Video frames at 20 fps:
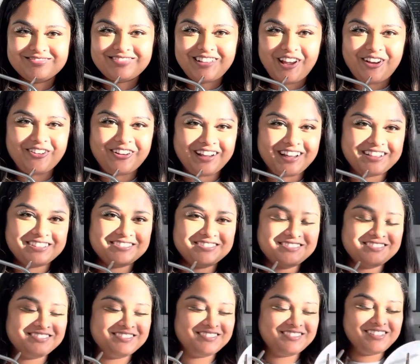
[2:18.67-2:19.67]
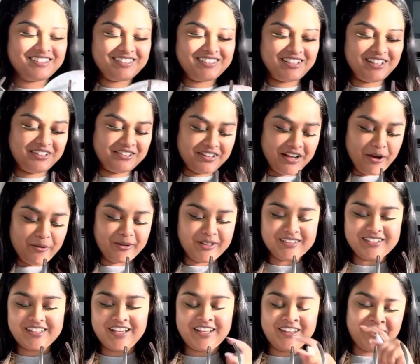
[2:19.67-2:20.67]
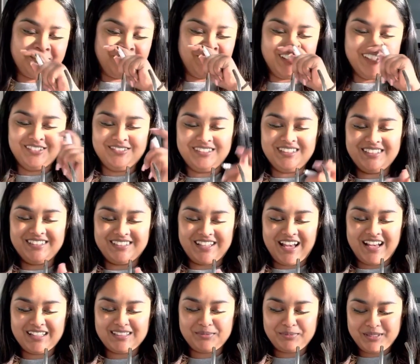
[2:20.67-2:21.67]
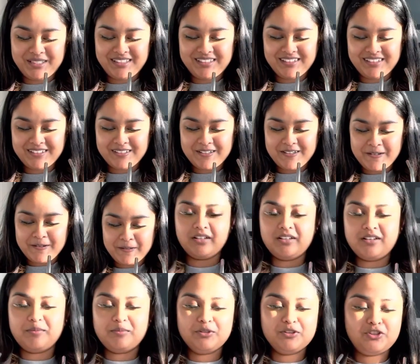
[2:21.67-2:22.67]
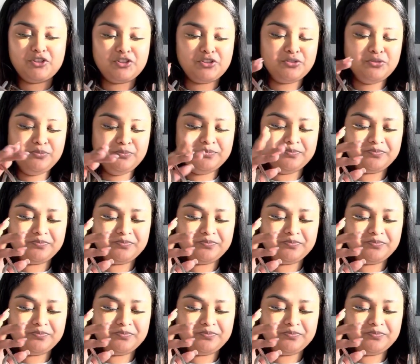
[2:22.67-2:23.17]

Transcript: Okay. So I want to say the first one is Zaxbys. Number 2.